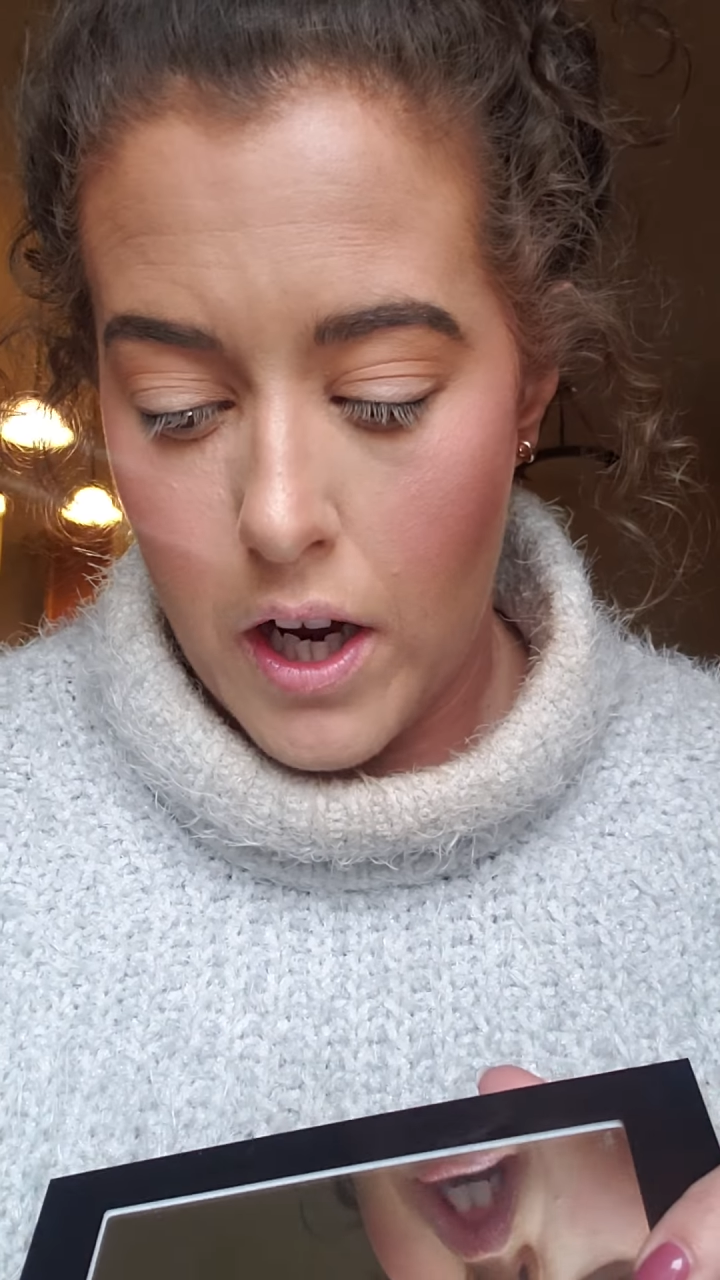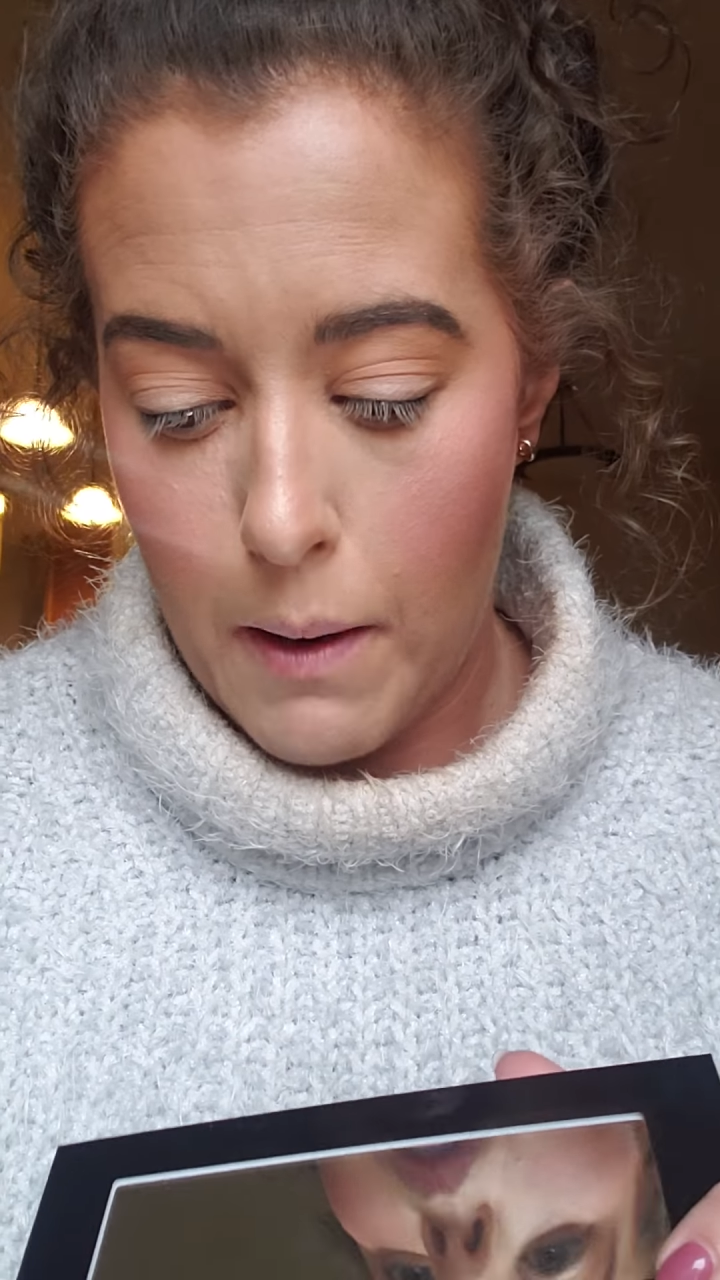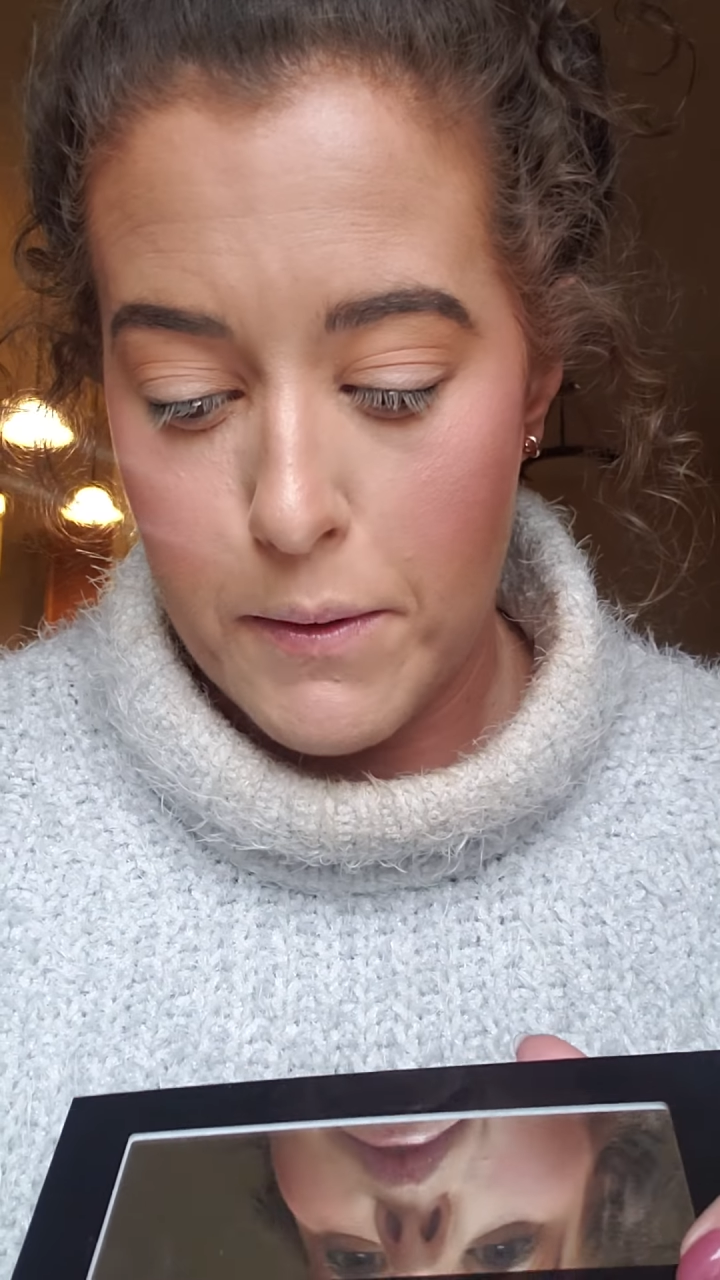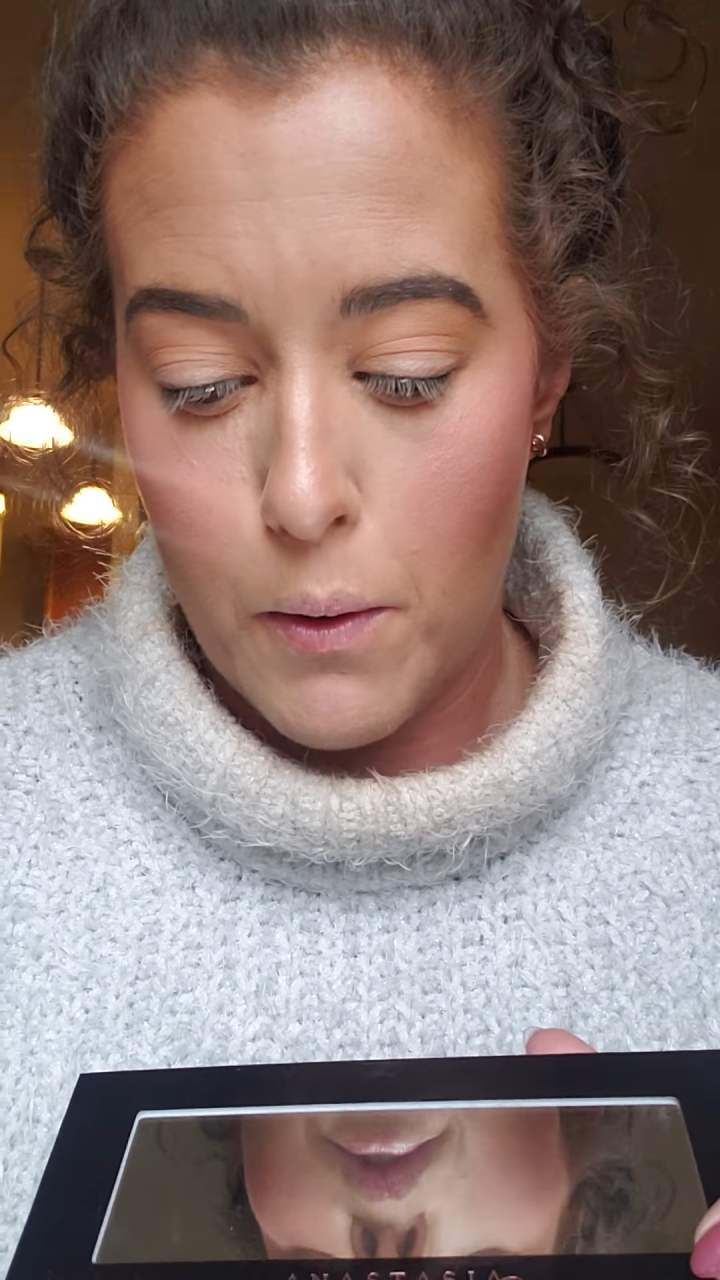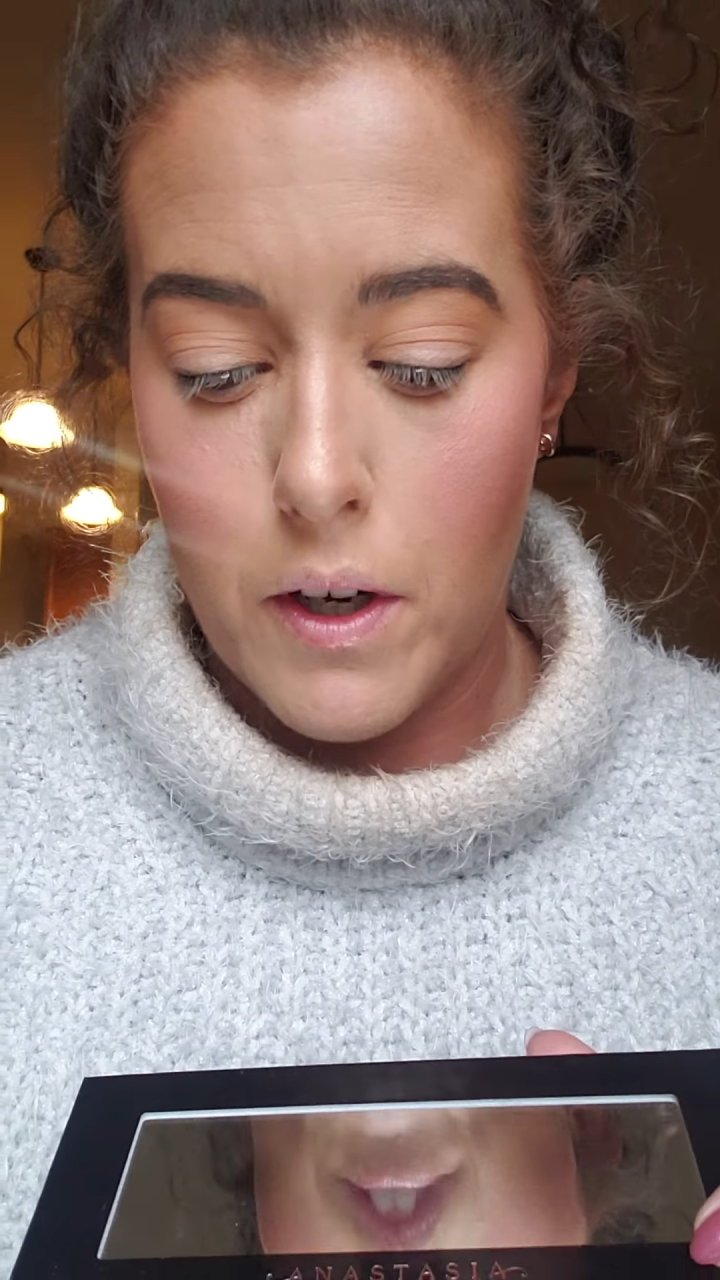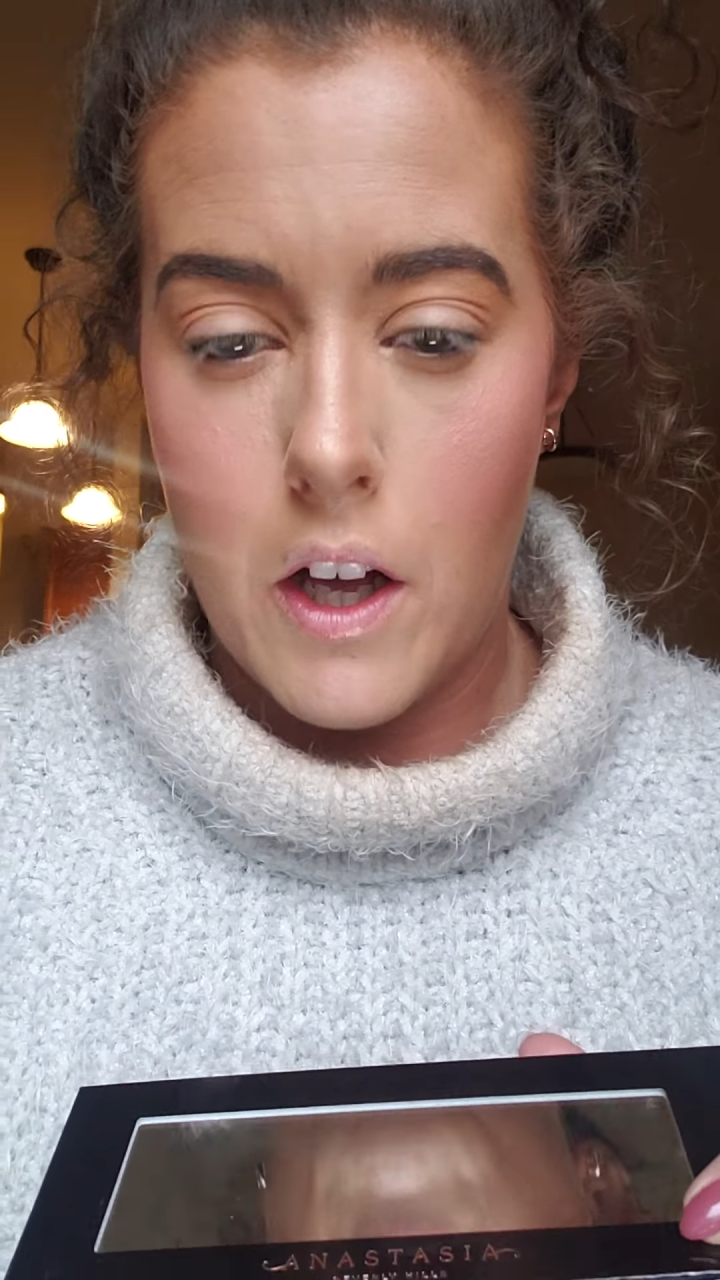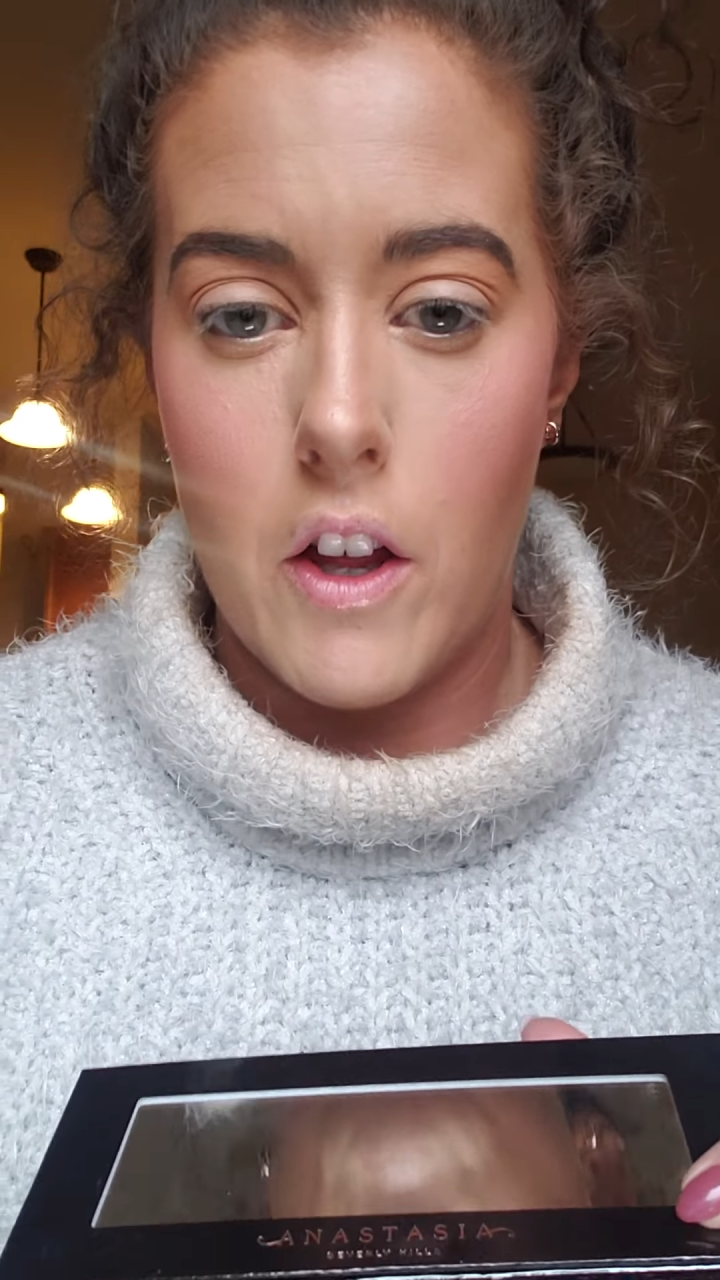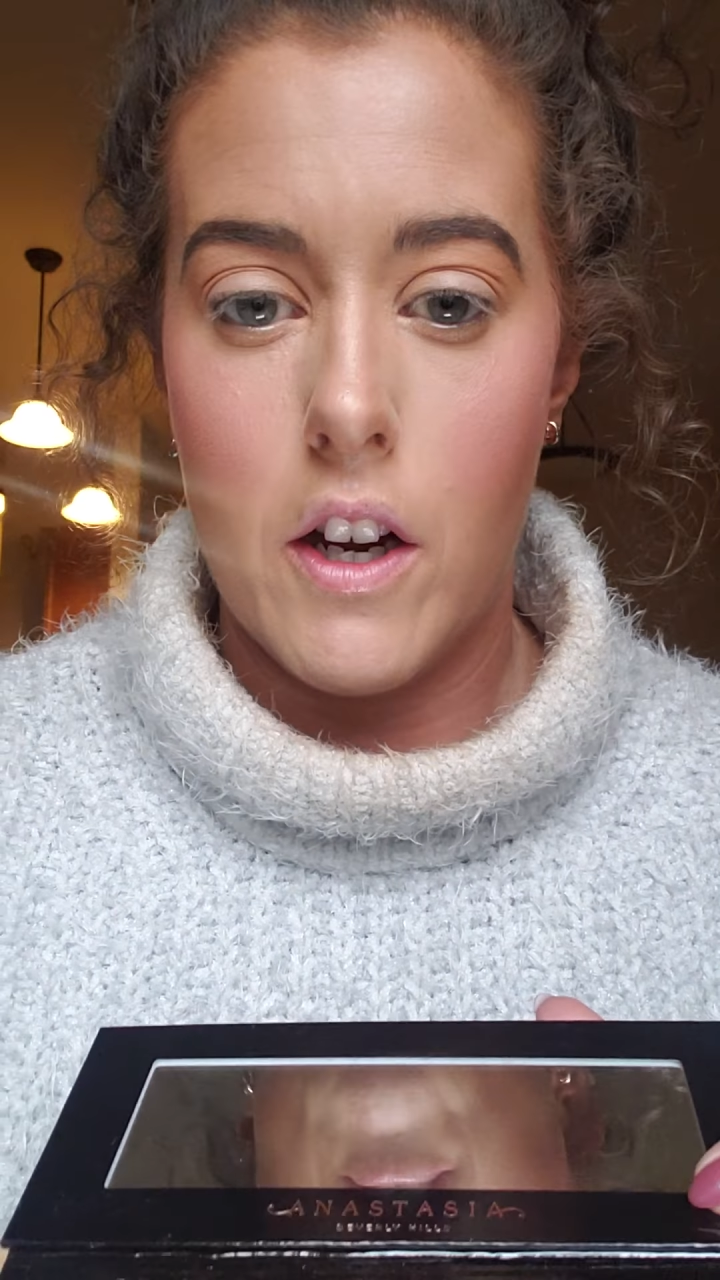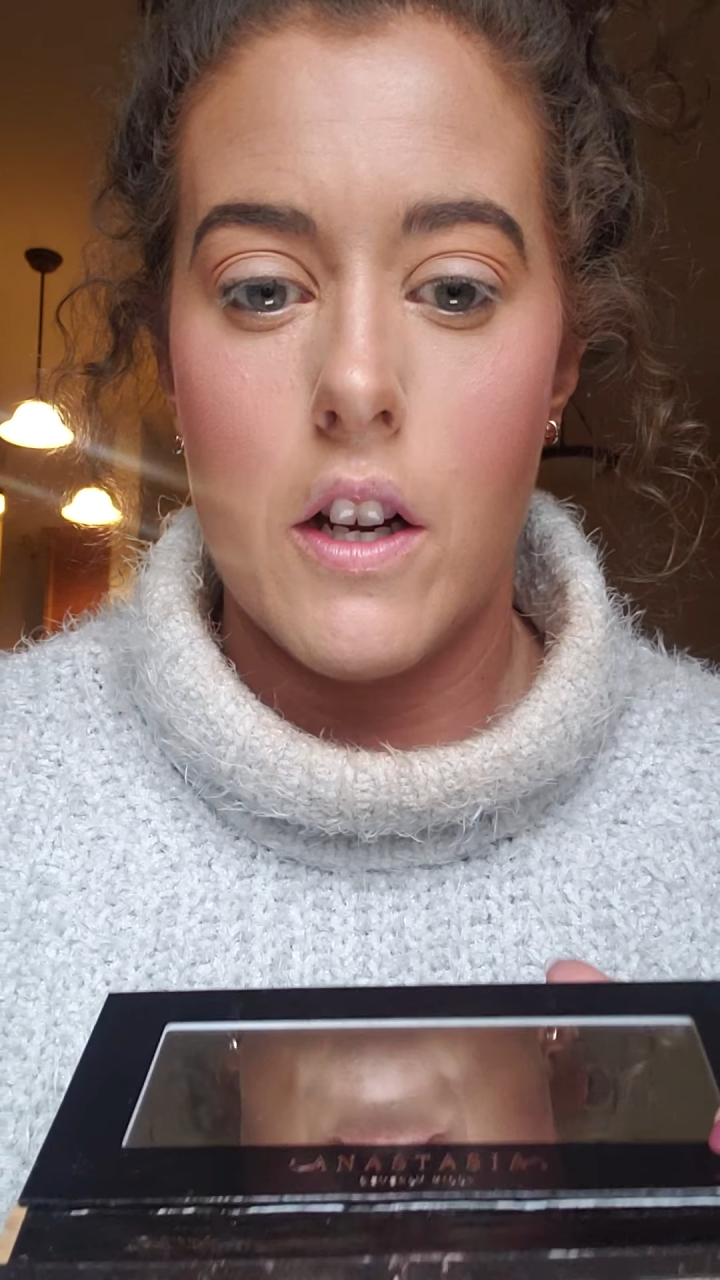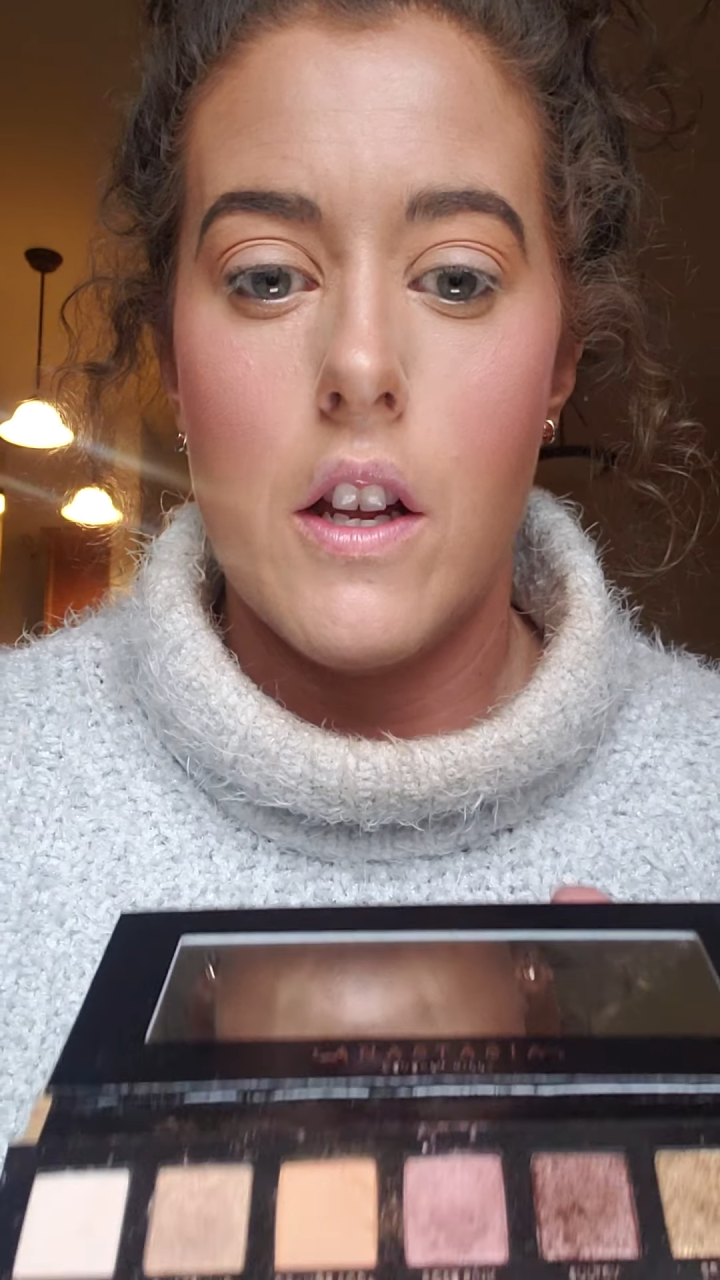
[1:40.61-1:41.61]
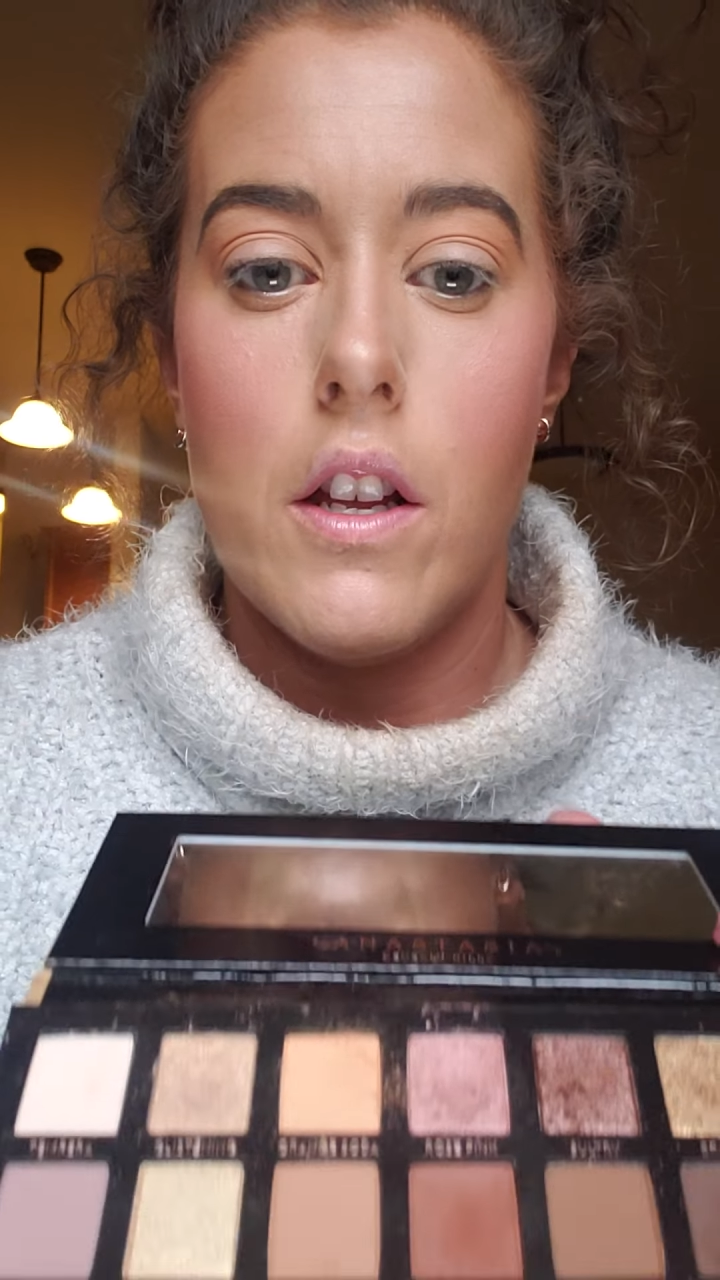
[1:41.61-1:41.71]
soda color.